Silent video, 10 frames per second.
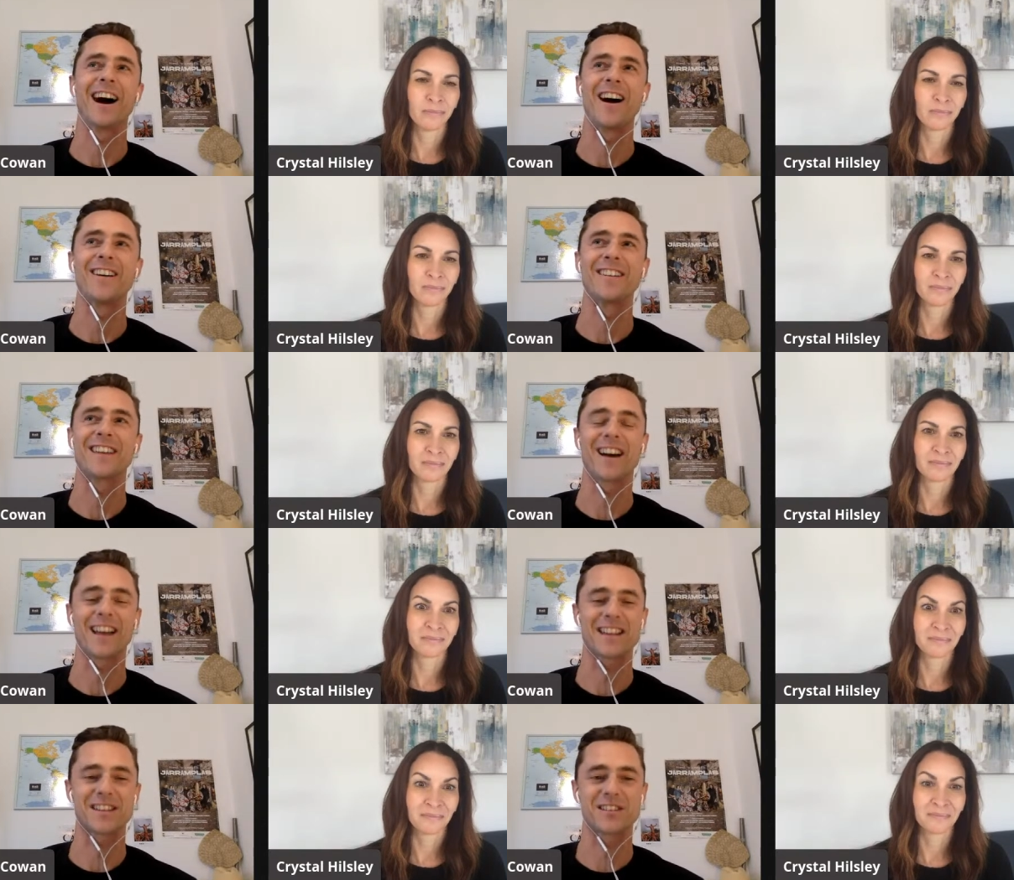Speaker 1: uh, yeah, I
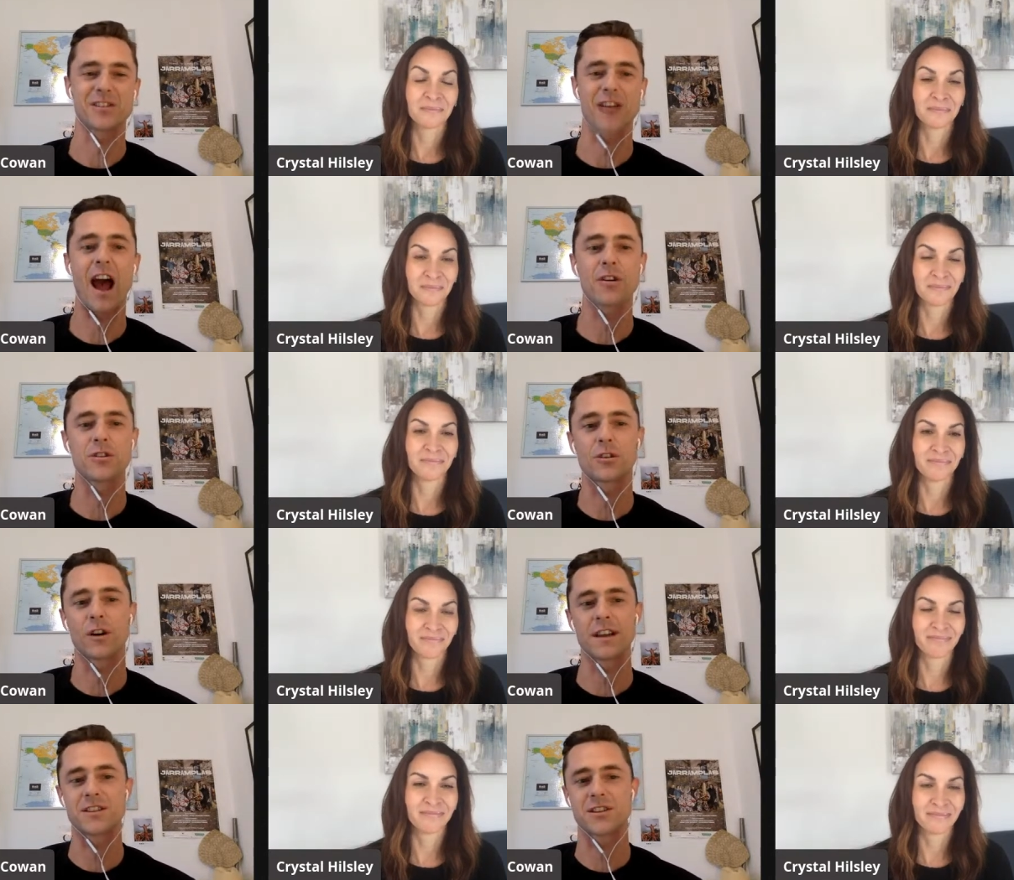guess, and sort of how you
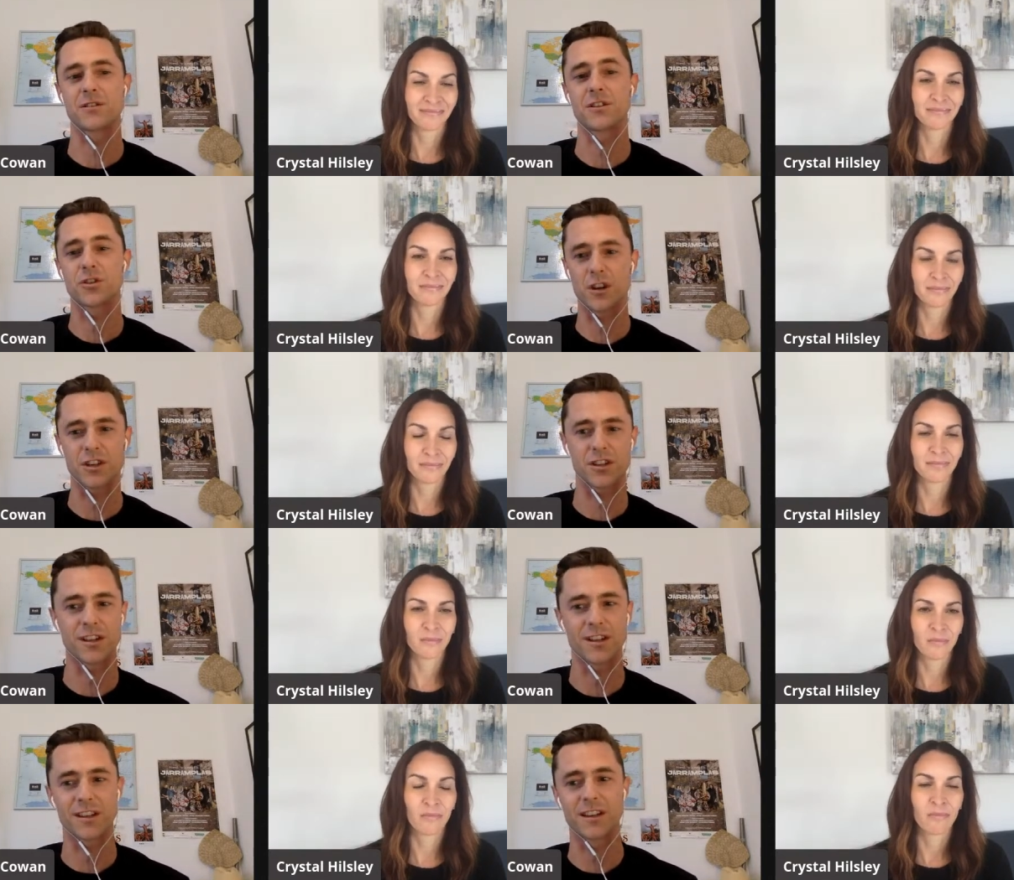got into
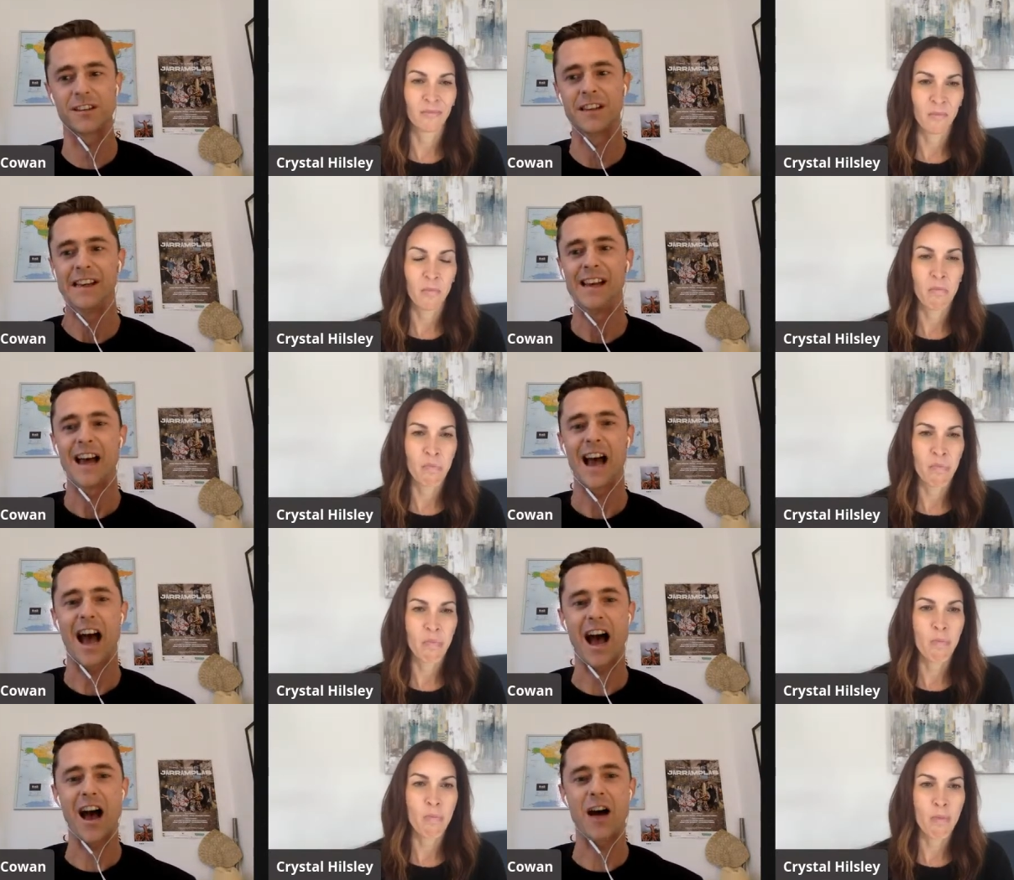nutrition and
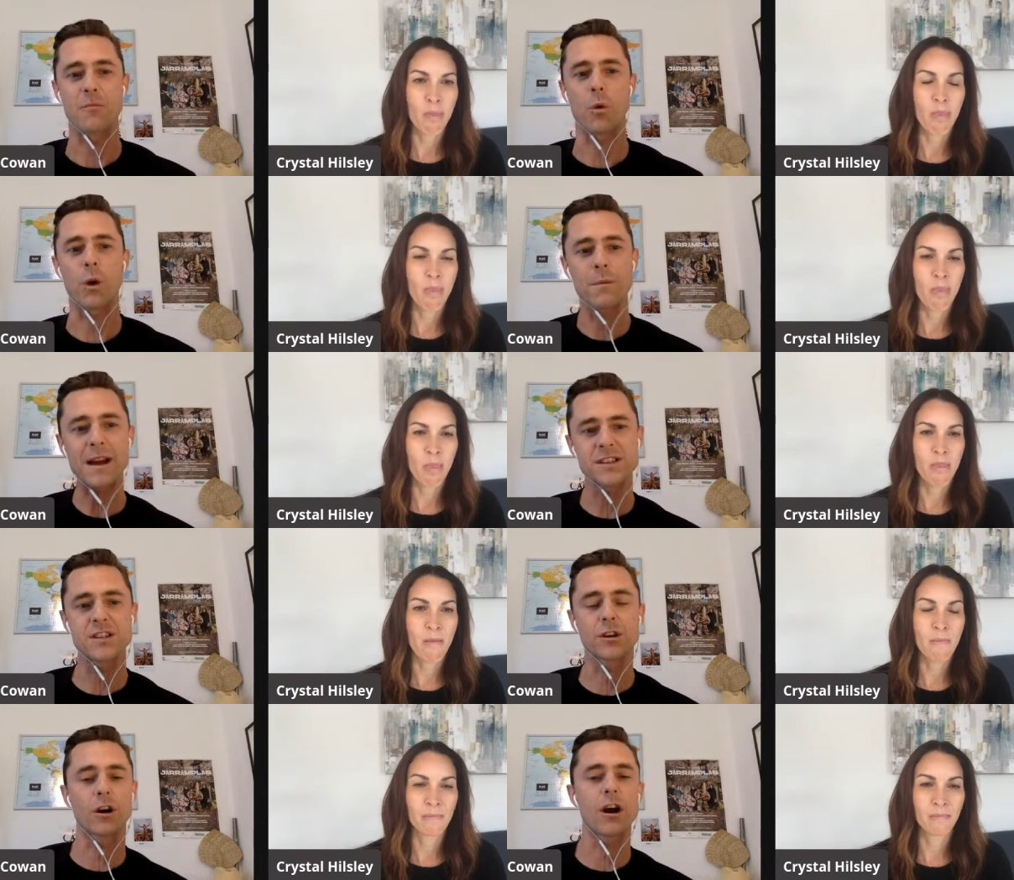um, whereabouts
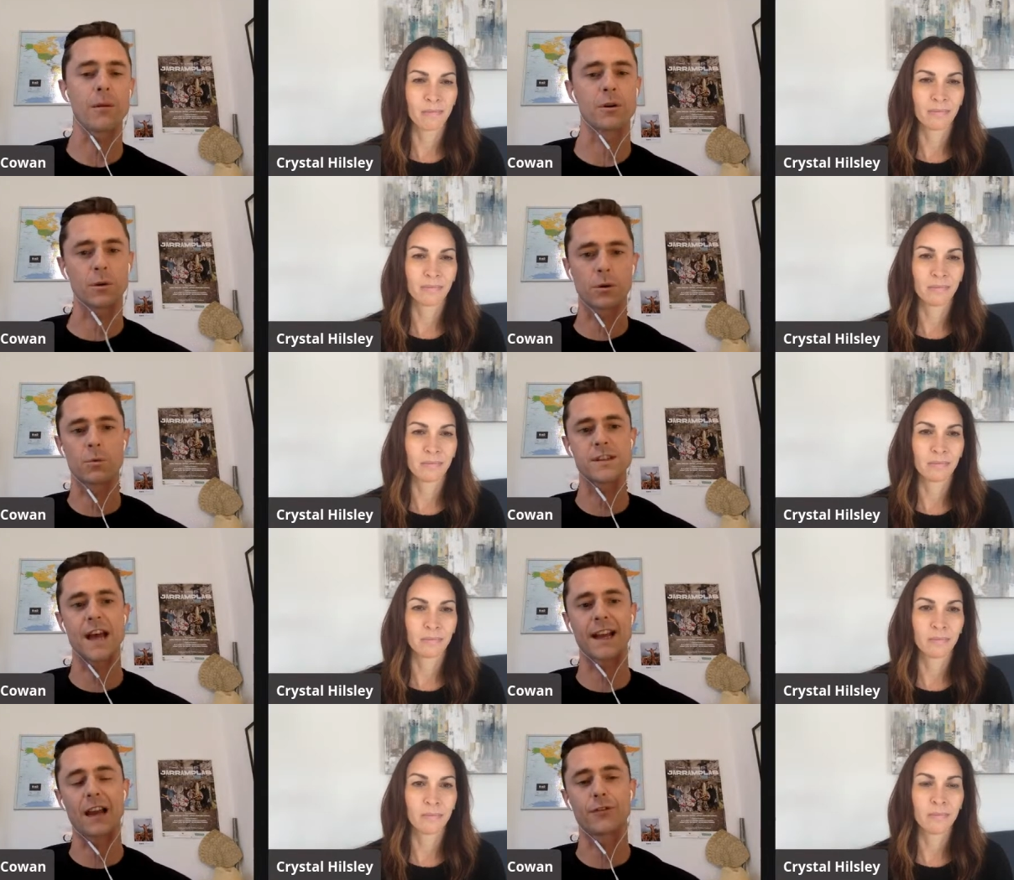did you grow up? Was that
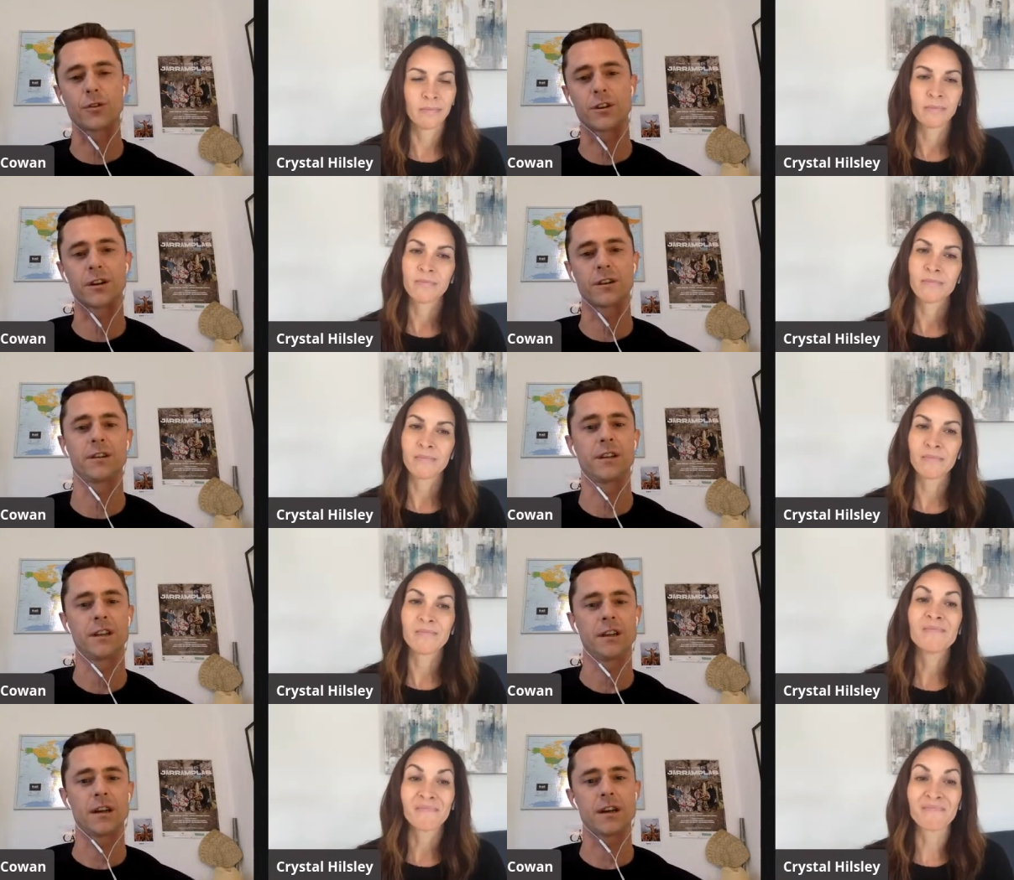in California
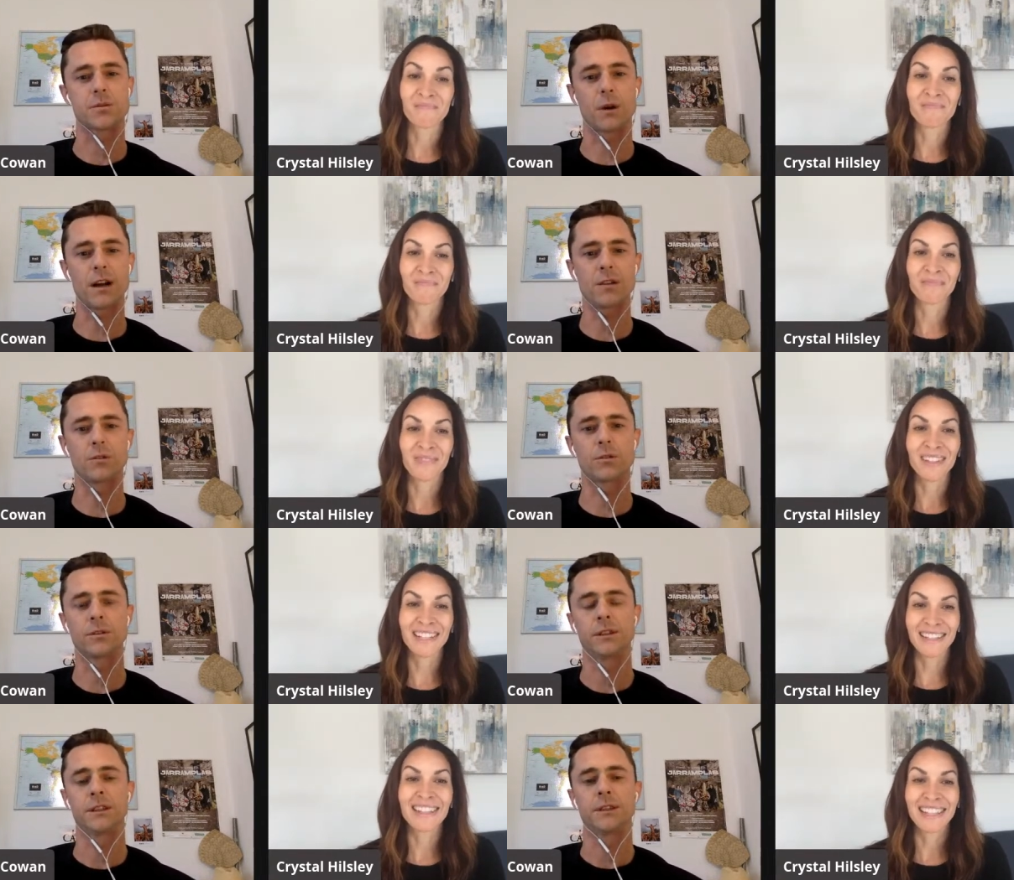as well,
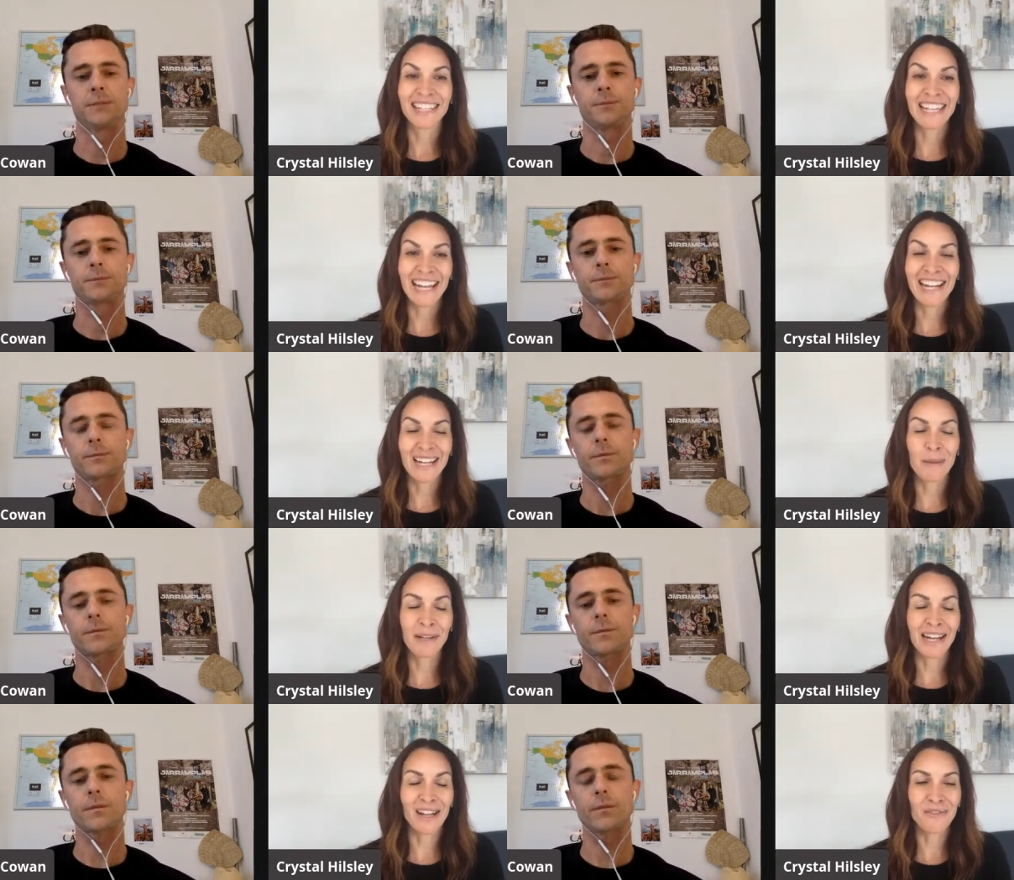or?
Speaker 2: Yeah, I'm a
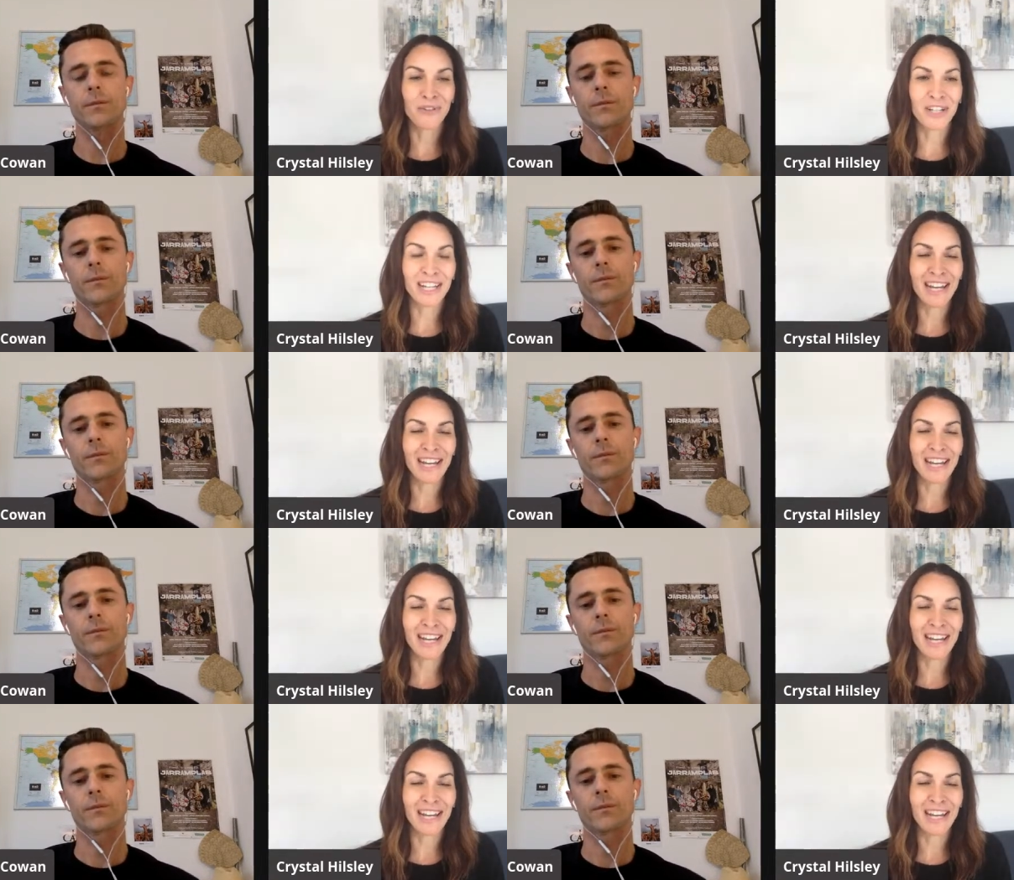California